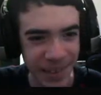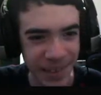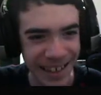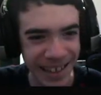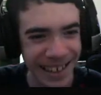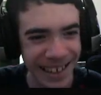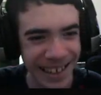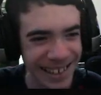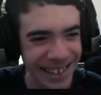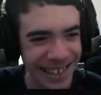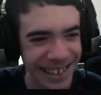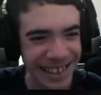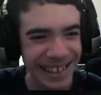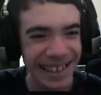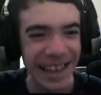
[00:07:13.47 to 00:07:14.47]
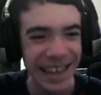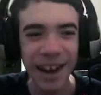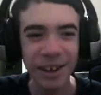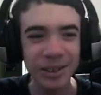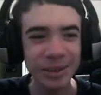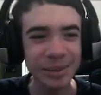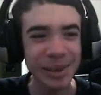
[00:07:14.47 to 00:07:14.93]
I
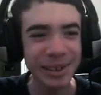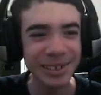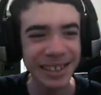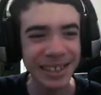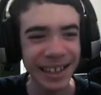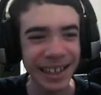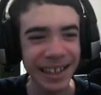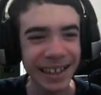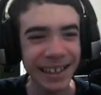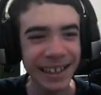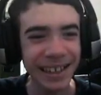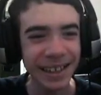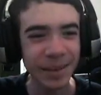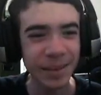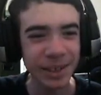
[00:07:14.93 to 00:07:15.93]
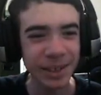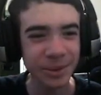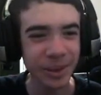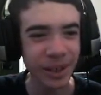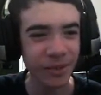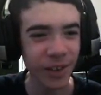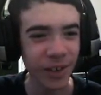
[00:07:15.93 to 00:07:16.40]
was about to say the best
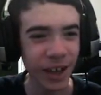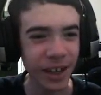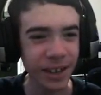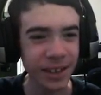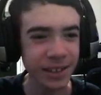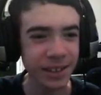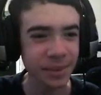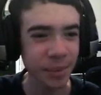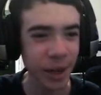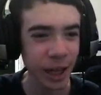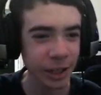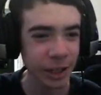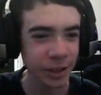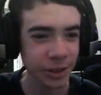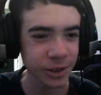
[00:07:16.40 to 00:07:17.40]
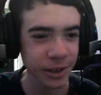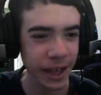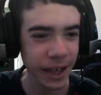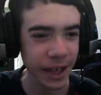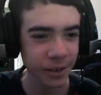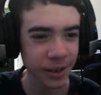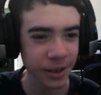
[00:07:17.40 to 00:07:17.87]
way to find it is mine straight
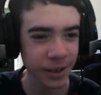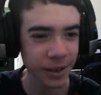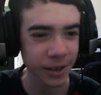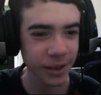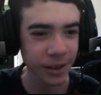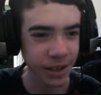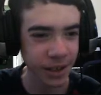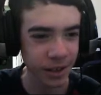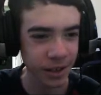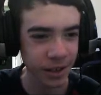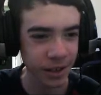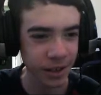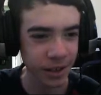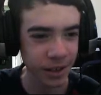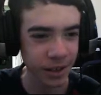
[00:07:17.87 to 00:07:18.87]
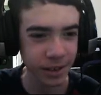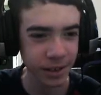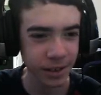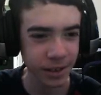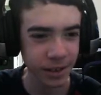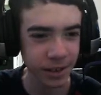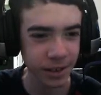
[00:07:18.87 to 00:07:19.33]
down. and That was just gonna like,
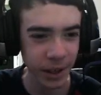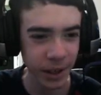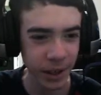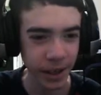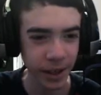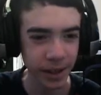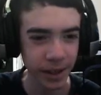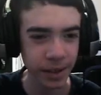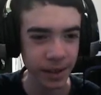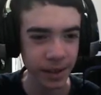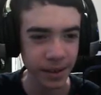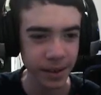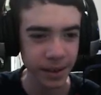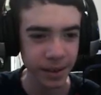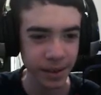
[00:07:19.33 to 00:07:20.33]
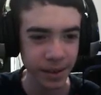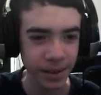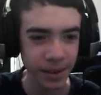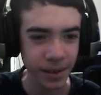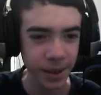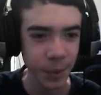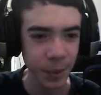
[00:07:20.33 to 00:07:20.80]
that would be it.
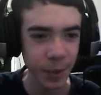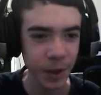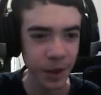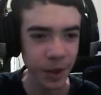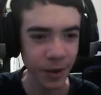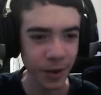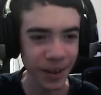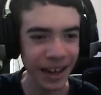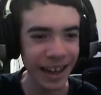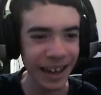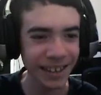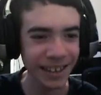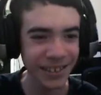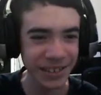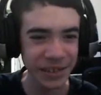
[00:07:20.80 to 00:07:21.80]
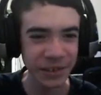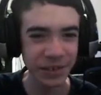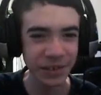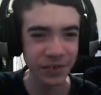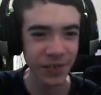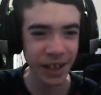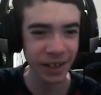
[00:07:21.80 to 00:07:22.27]
But no, I
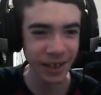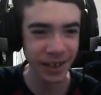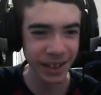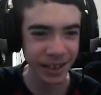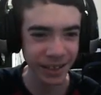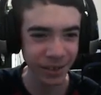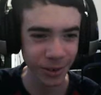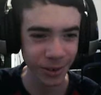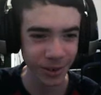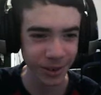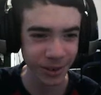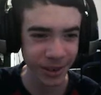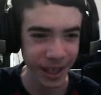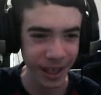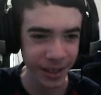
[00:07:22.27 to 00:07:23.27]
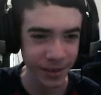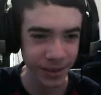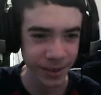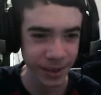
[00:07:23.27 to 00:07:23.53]
literally found like a whole new cave.